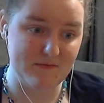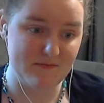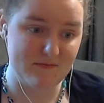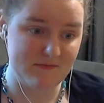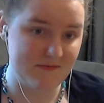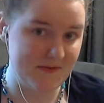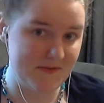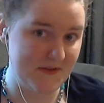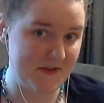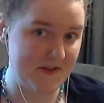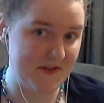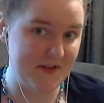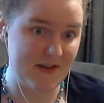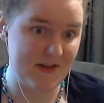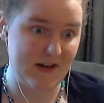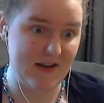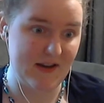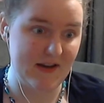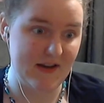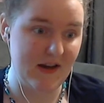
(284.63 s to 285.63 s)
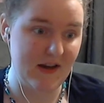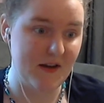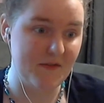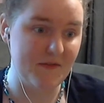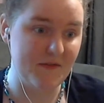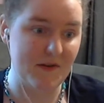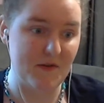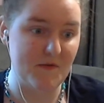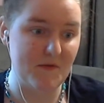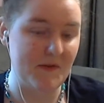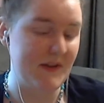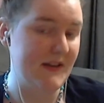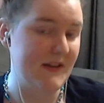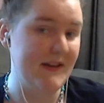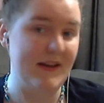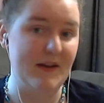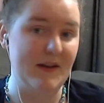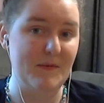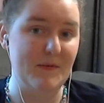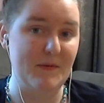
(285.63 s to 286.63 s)
it's not enough. I don't really
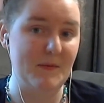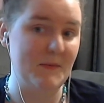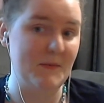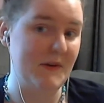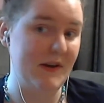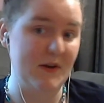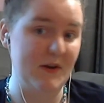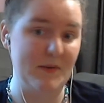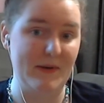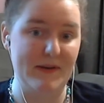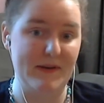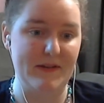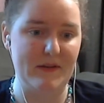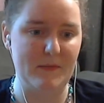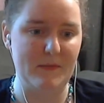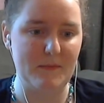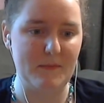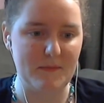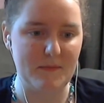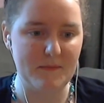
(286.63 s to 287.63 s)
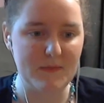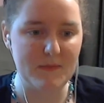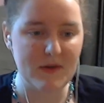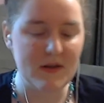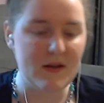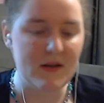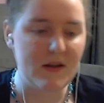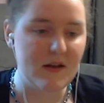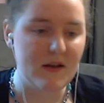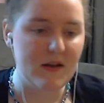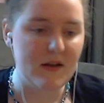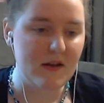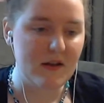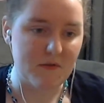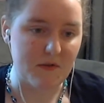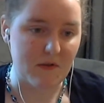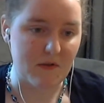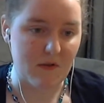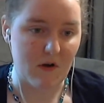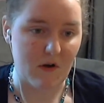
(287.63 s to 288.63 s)
connect with them or care about them for the
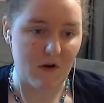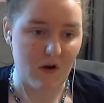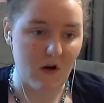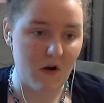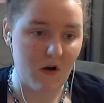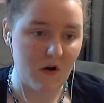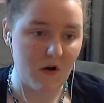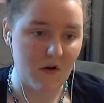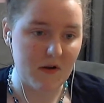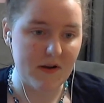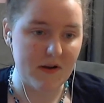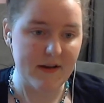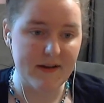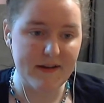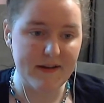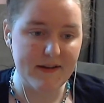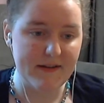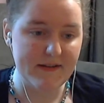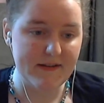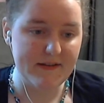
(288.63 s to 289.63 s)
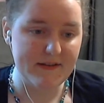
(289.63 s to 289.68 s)
long haul. And